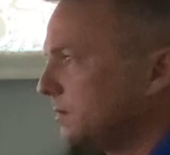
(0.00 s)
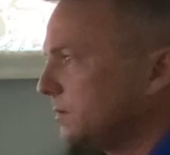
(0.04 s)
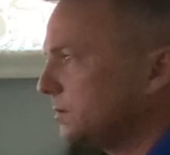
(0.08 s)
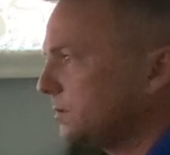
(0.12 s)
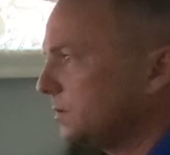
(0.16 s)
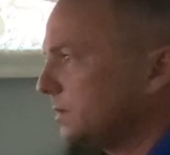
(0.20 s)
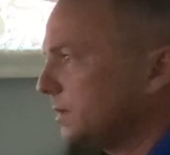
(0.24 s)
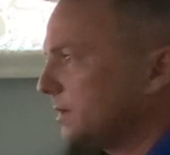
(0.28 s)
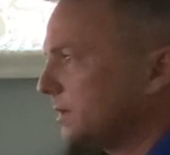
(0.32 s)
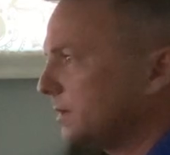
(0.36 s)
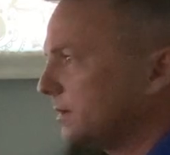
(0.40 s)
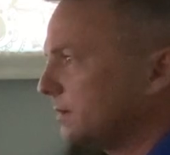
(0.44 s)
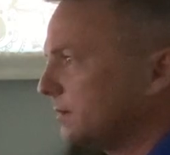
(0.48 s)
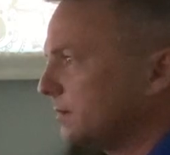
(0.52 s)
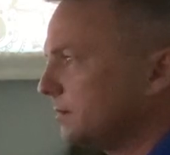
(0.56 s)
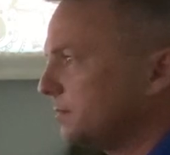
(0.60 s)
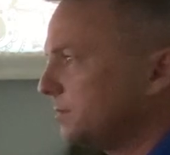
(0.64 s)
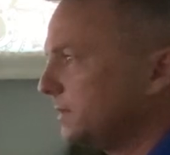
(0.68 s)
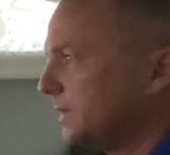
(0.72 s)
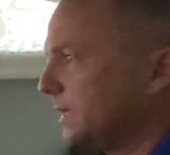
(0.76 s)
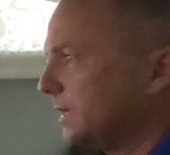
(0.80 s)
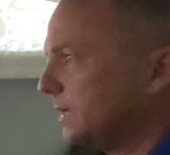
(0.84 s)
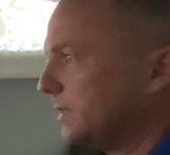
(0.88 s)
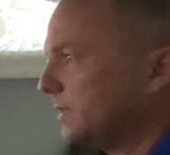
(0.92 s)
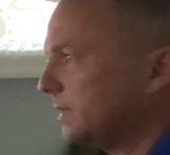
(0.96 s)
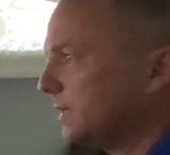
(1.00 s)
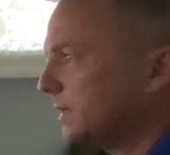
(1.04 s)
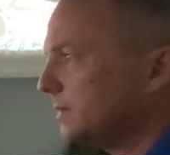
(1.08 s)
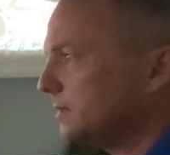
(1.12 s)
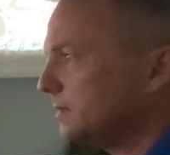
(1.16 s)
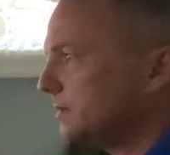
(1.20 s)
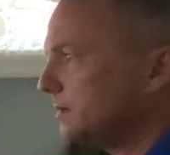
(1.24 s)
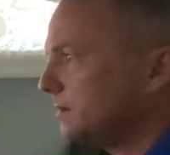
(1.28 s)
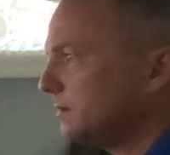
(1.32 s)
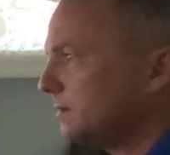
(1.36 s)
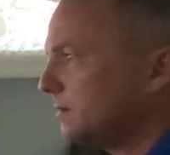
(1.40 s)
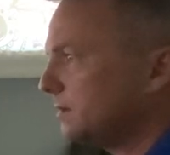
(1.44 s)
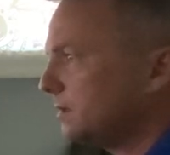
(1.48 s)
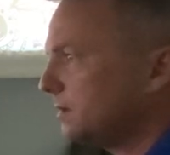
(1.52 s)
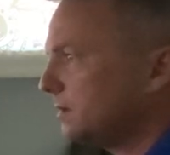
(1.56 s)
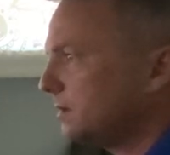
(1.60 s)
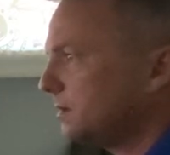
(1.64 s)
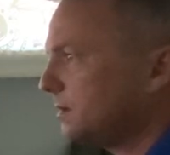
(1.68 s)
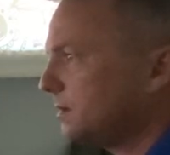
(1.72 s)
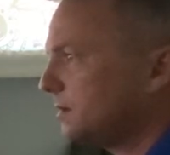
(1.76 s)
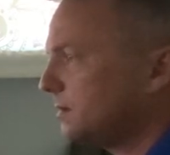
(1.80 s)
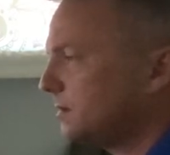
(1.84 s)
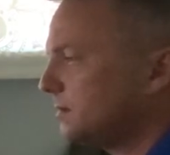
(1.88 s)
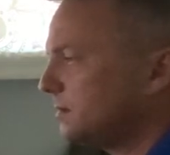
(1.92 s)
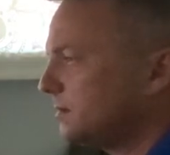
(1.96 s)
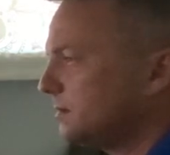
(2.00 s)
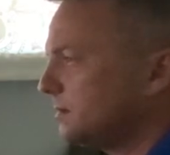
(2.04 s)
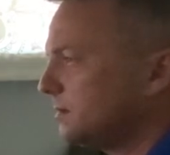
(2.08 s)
Try and obtain that center line.